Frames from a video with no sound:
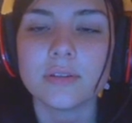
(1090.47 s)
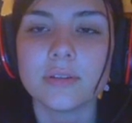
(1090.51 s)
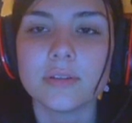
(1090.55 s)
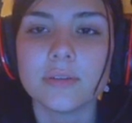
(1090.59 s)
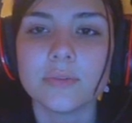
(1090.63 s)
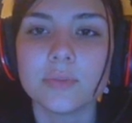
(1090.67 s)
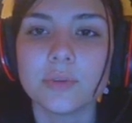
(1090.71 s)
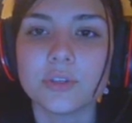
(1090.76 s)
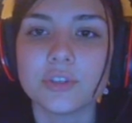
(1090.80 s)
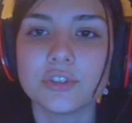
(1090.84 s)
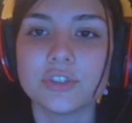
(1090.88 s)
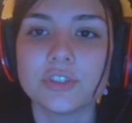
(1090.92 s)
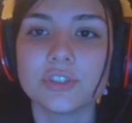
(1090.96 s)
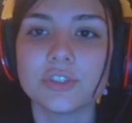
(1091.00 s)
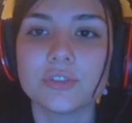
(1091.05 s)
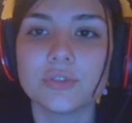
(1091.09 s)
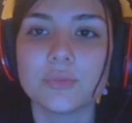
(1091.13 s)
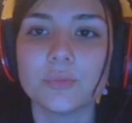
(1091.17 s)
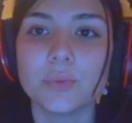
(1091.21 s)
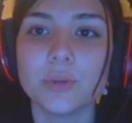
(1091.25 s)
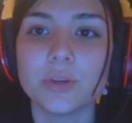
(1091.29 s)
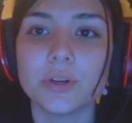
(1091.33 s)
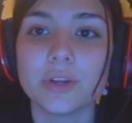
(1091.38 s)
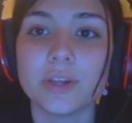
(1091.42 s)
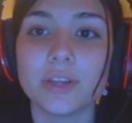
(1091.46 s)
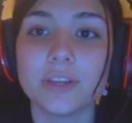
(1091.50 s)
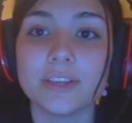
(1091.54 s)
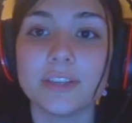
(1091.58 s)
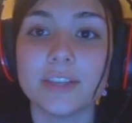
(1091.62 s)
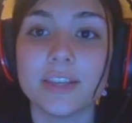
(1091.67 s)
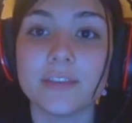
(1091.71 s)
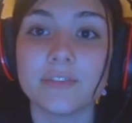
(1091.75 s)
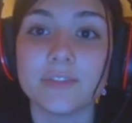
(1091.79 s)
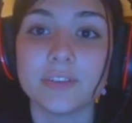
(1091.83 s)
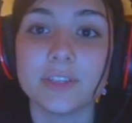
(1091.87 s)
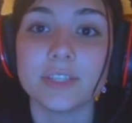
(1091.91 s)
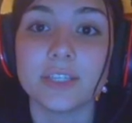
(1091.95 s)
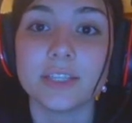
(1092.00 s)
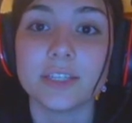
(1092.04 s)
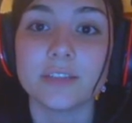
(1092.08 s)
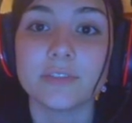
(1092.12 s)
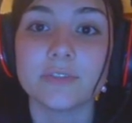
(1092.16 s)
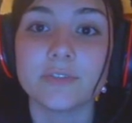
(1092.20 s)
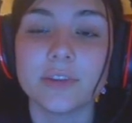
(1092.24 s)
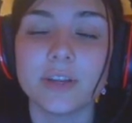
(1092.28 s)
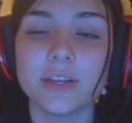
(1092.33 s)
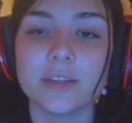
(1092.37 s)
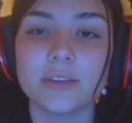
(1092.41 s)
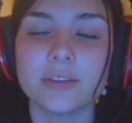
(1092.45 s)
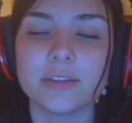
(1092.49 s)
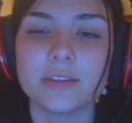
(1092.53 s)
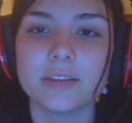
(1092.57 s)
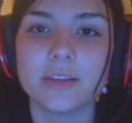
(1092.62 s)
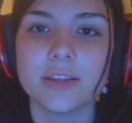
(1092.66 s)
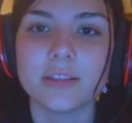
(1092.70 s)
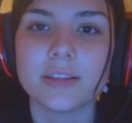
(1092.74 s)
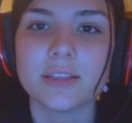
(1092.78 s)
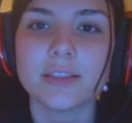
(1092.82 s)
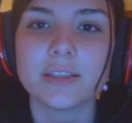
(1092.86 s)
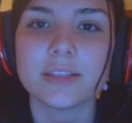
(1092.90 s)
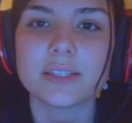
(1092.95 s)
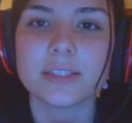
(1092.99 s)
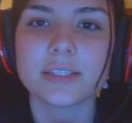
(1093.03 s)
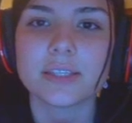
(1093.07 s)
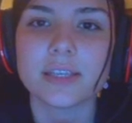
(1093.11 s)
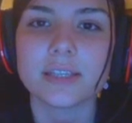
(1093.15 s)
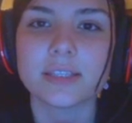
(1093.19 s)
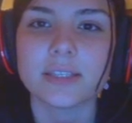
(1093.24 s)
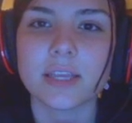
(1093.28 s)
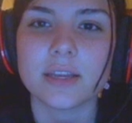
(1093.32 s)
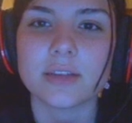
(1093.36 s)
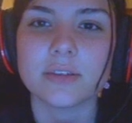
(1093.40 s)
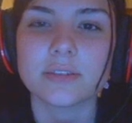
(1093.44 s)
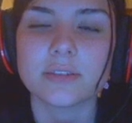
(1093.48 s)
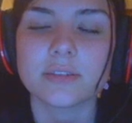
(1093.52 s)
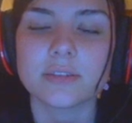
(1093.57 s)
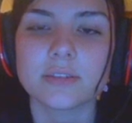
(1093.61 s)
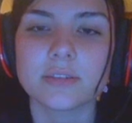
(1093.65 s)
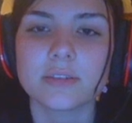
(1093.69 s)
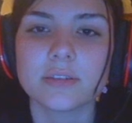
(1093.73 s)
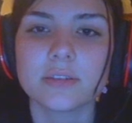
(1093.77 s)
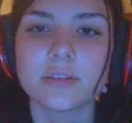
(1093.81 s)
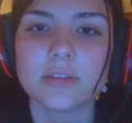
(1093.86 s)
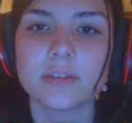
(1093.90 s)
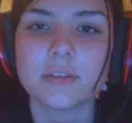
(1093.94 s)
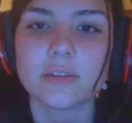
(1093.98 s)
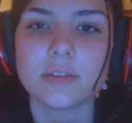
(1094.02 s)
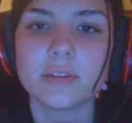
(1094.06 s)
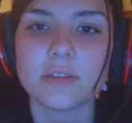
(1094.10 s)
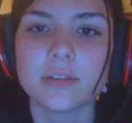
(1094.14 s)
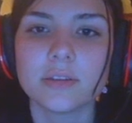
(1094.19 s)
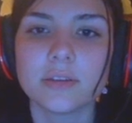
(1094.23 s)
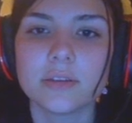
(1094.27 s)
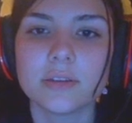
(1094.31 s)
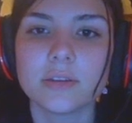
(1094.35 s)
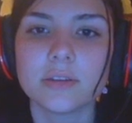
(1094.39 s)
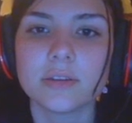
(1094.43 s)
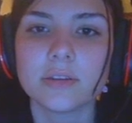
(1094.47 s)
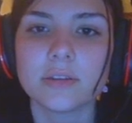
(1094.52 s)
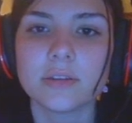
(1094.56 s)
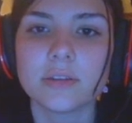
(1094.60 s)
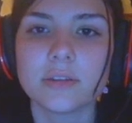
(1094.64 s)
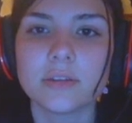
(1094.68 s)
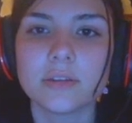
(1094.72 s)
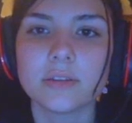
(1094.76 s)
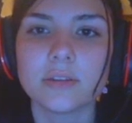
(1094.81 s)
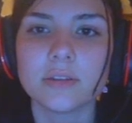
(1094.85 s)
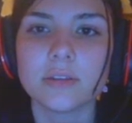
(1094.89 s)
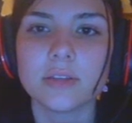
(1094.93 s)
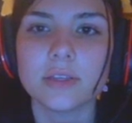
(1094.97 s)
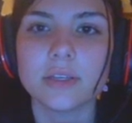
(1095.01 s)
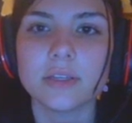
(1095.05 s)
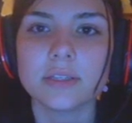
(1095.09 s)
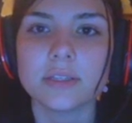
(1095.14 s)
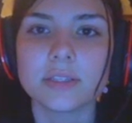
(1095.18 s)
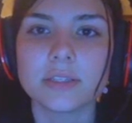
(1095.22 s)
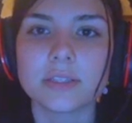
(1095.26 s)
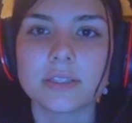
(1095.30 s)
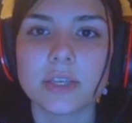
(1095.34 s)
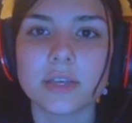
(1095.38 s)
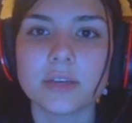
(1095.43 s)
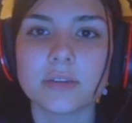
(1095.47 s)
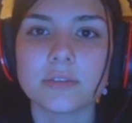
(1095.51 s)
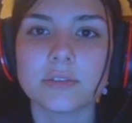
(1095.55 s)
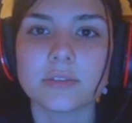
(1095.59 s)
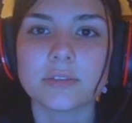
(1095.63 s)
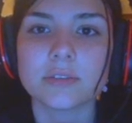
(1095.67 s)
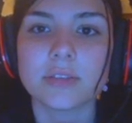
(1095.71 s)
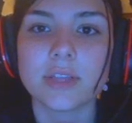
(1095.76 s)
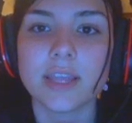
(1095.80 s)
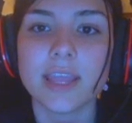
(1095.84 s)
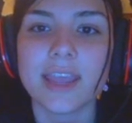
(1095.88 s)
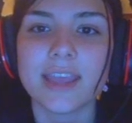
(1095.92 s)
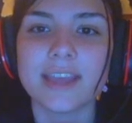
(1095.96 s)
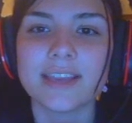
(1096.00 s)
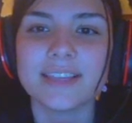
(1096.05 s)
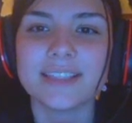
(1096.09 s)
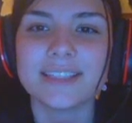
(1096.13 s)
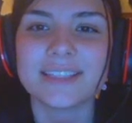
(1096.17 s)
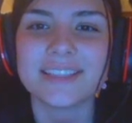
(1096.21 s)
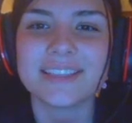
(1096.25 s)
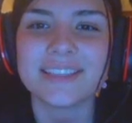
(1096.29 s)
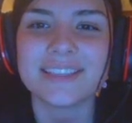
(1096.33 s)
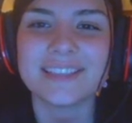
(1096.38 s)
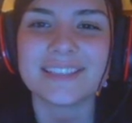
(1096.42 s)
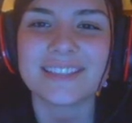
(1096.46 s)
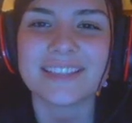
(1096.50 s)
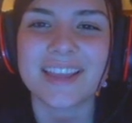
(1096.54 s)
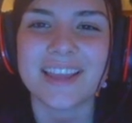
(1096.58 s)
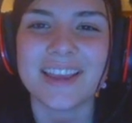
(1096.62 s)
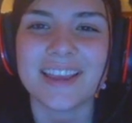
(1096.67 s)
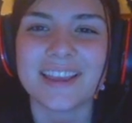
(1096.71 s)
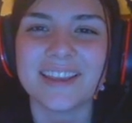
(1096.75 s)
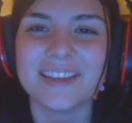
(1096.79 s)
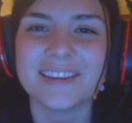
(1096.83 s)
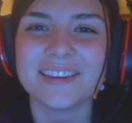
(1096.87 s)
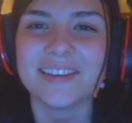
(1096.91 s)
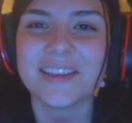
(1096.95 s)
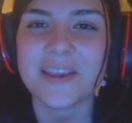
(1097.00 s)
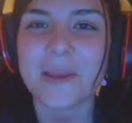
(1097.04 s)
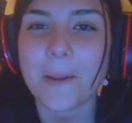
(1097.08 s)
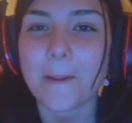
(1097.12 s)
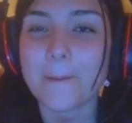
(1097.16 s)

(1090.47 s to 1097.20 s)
which we're definitely gonna find. I think this is his house. It is his house. And he's inside.